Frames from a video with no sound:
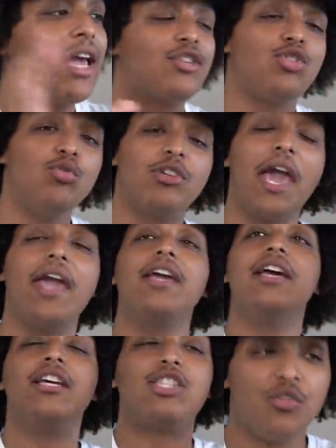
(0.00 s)
and
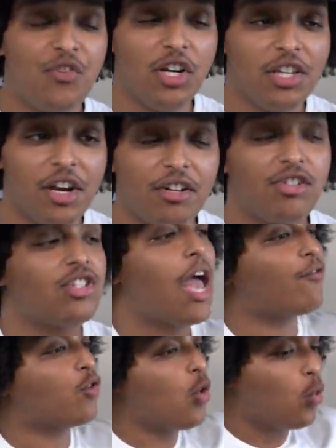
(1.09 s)
2K is severely understaffed.